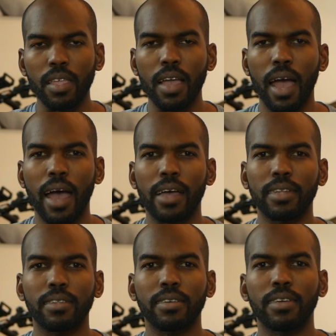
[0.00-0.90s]

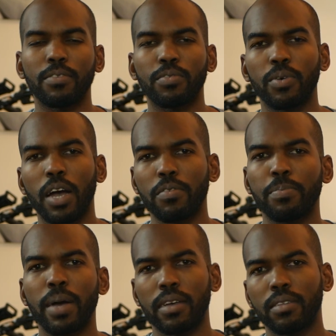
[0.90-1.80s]
And if you have
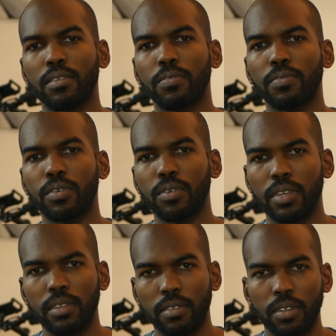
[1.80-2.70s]
a packet of
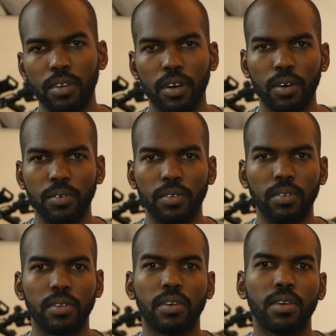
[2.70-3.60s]
cookies in your
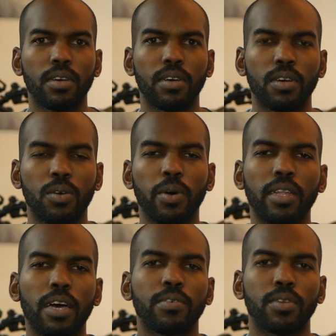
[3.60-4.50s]
house, go
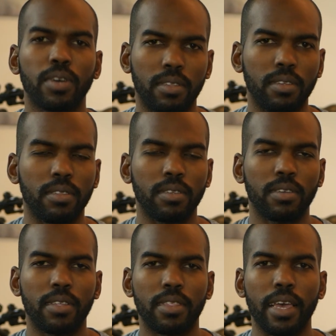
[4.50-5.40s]
and have a look at it.
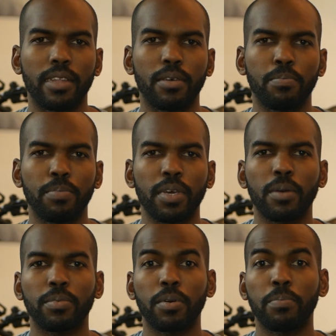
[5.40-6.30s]
Then pick
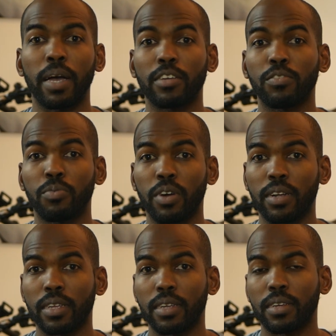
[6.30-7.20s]
up some packaged
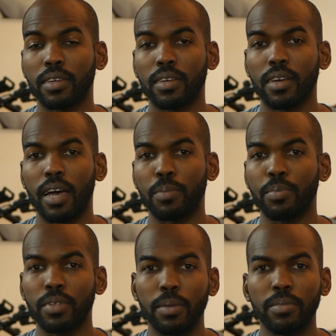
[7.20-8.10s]
broccoli and
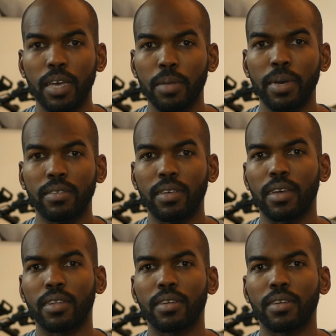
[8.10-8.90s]
put them side by side.